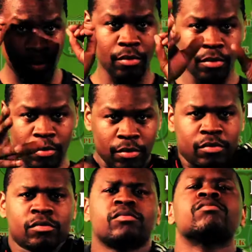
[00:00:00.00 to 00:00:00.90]
get
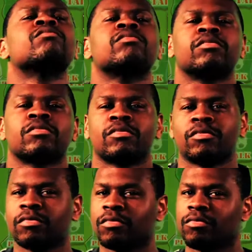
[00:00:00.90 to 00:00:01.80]
then you need to get
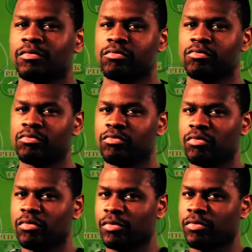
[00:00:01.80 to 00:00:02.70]
punished.
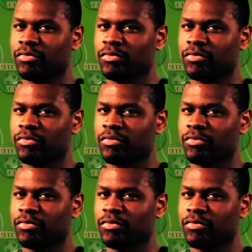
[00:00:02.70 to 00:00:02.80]
And